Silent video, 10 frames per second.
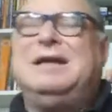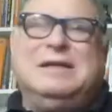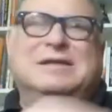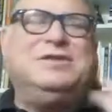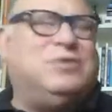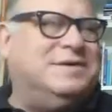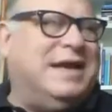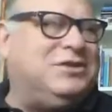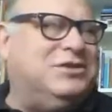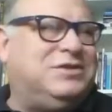this
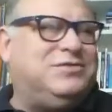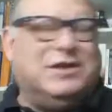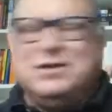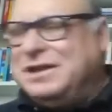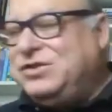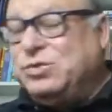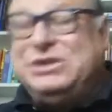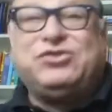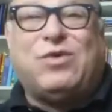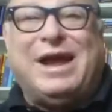transaction has failed, let's
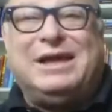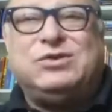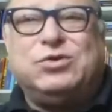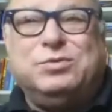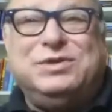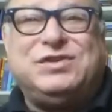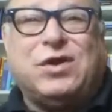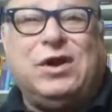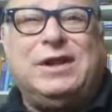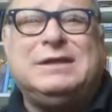retry it or
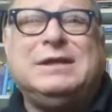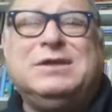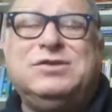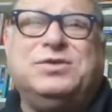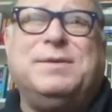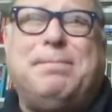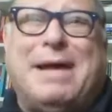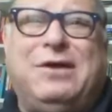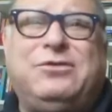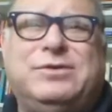restart it. So there's a
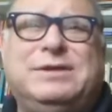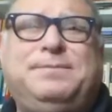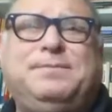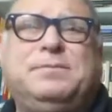boundary.